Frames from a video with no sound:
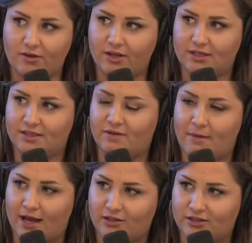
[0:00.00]
though he doesn't even
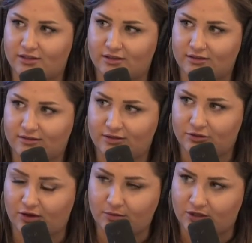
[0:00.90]
match the
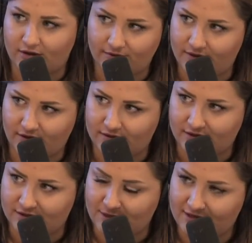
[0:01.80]
description of the
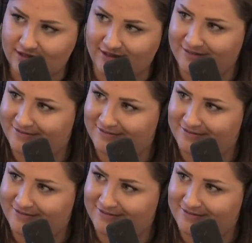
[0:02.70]
suspect.